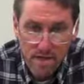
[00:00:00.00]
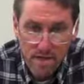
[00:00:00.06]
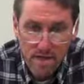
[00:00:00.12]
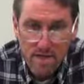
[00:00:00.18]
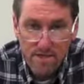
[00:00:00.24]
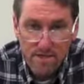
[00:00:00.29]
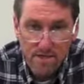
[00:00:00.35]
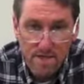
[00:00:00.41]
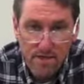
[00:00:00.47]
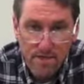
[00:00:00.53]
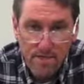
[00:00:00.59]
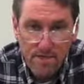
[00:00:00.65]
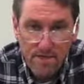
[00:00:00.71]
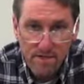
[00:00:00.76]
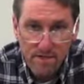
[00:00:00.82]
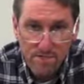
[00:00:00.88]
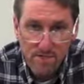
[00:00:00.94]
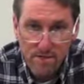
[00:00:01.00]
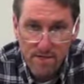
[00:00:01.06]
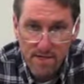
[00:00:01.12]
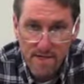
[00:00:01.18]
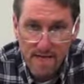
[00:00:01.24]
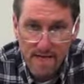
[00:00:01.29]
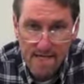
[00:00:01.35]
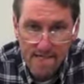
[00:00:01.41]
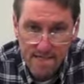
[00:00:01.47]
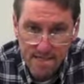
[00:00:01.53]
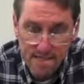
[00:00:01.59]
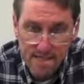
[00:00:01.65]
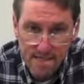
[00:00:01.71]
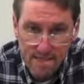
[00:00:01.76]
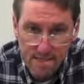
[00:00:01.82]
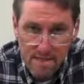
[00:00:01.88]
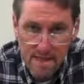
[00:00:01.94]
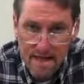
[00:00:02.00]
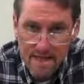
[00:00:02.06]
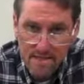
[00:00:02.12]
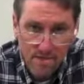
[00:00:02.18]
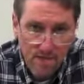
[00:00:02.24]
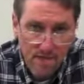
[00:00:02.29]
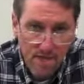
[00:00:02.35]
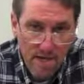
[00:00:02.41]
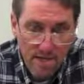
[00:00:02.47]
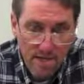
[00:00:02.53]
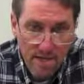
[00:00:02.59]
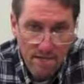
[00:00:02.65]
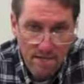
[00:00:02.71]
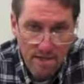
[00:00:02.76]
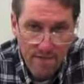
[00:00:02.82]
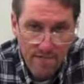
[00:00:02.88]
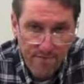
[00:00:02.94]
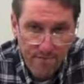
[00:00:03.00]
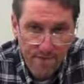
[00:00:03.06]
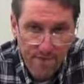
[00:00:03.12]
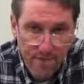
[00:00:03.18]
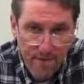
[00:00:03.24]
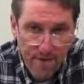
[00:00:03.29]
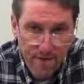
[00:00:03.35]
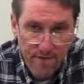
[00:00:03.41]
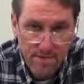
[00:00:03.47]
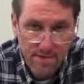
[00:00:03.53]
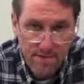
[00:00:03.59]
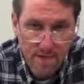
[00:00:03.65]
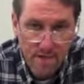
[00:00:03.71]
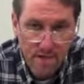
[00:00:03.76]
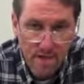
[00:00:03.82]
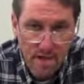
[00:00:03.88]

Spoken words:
either the company or the employee can take the tax credit that's offered to transit